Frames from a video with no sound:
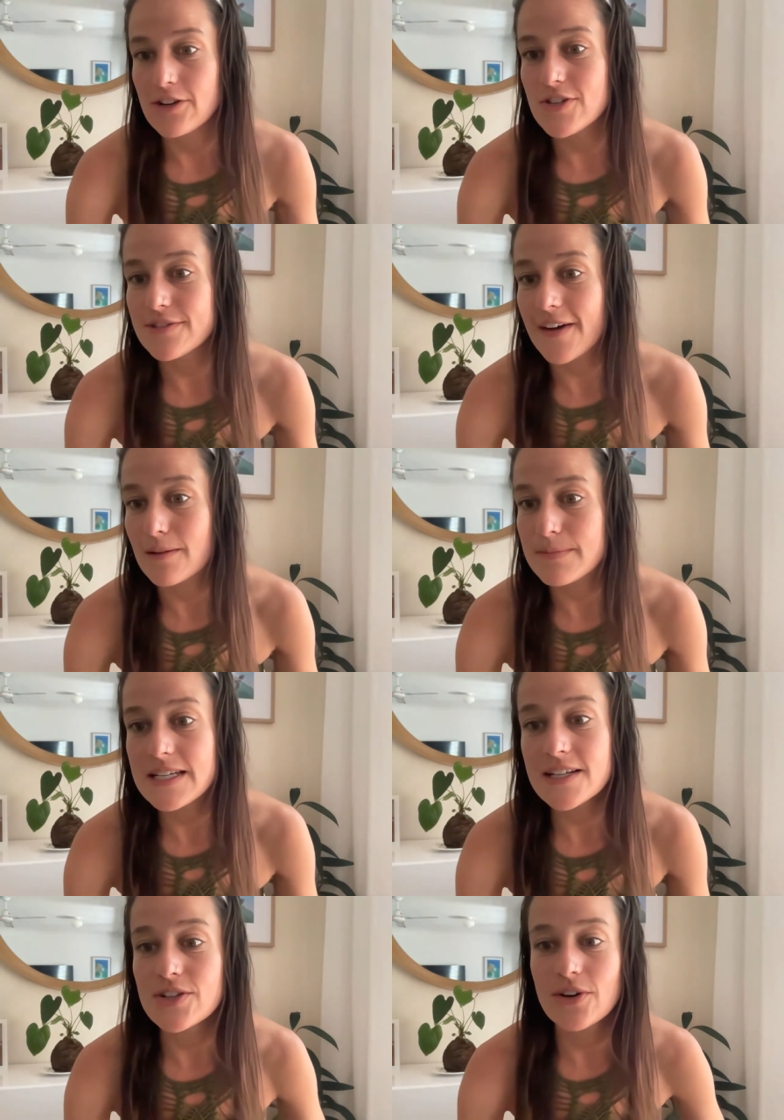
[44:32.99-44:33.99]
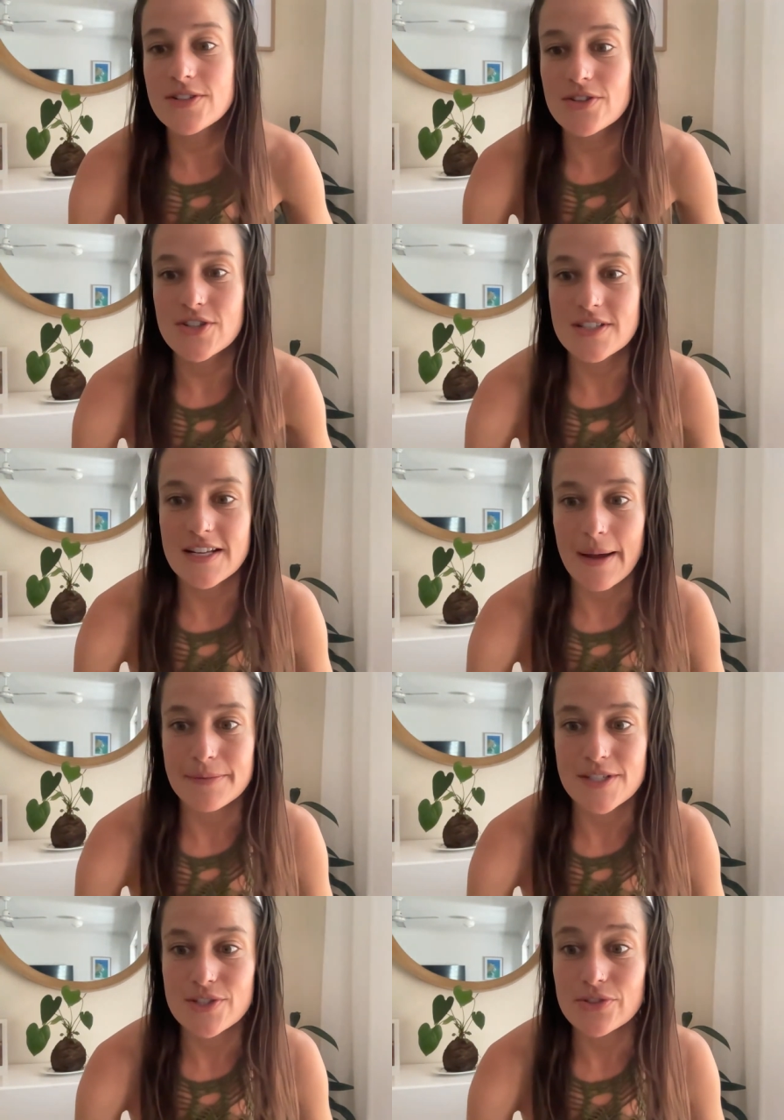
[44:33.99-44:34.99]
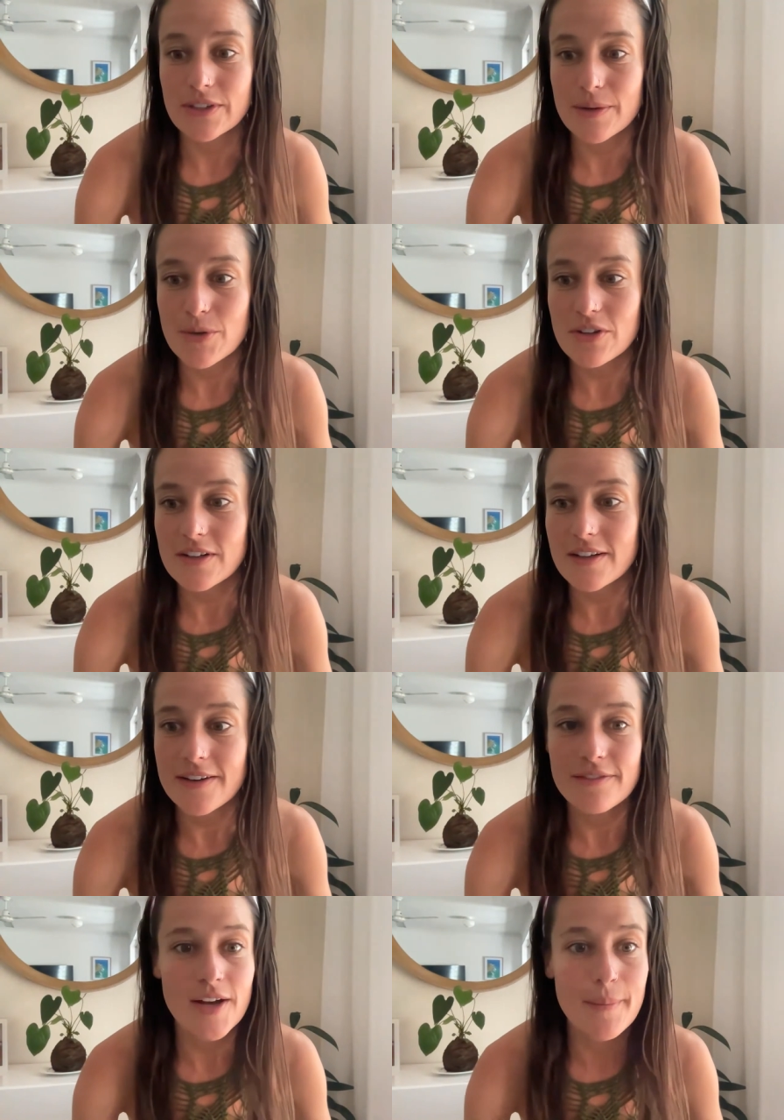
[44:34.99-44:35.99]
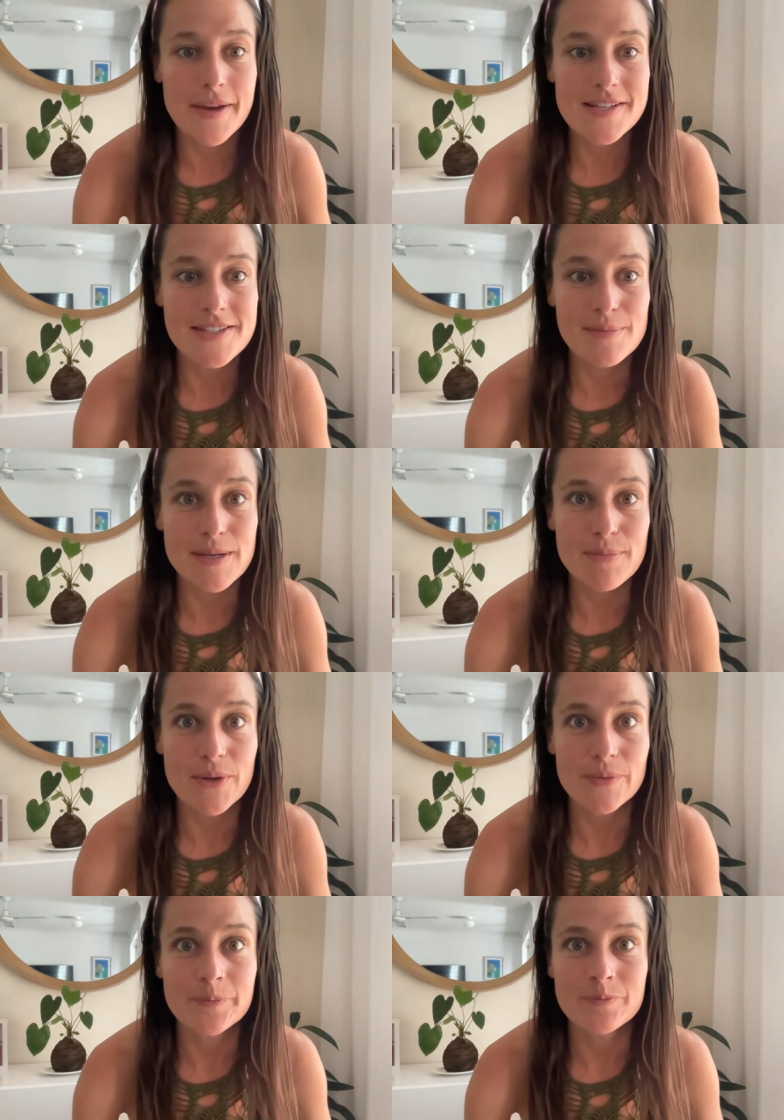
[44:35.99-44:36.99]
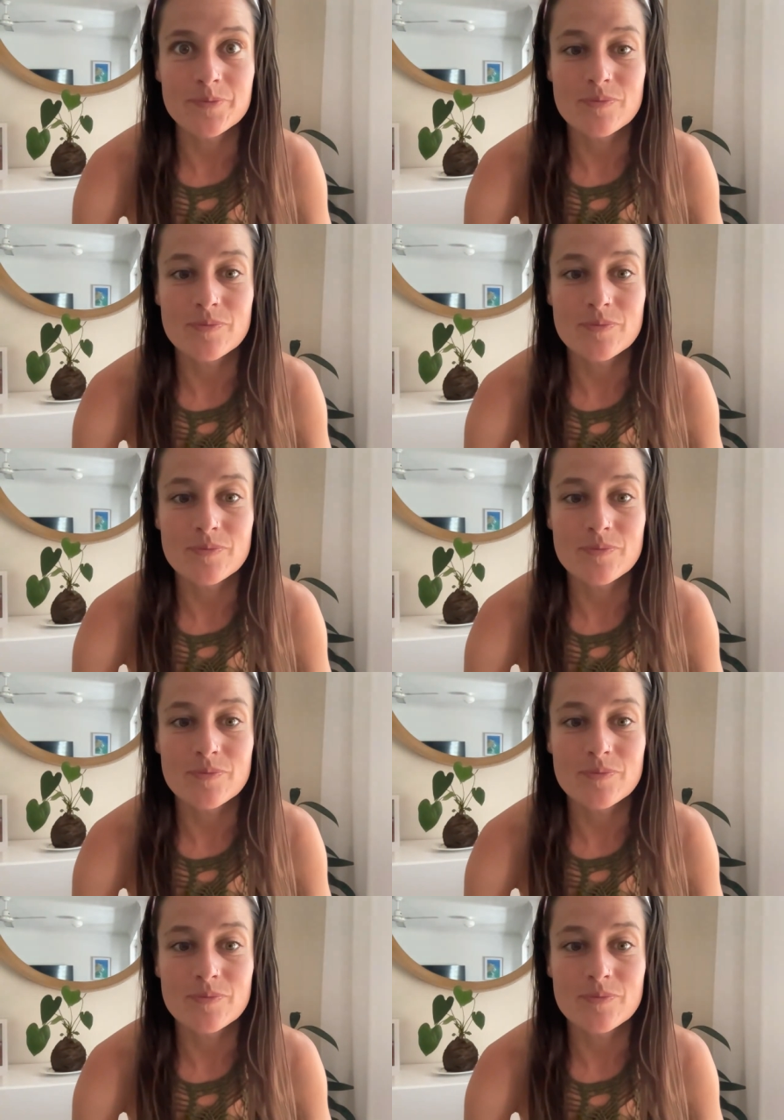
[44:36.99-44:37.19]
You just found me, and you also just tapped into a community of amazing people.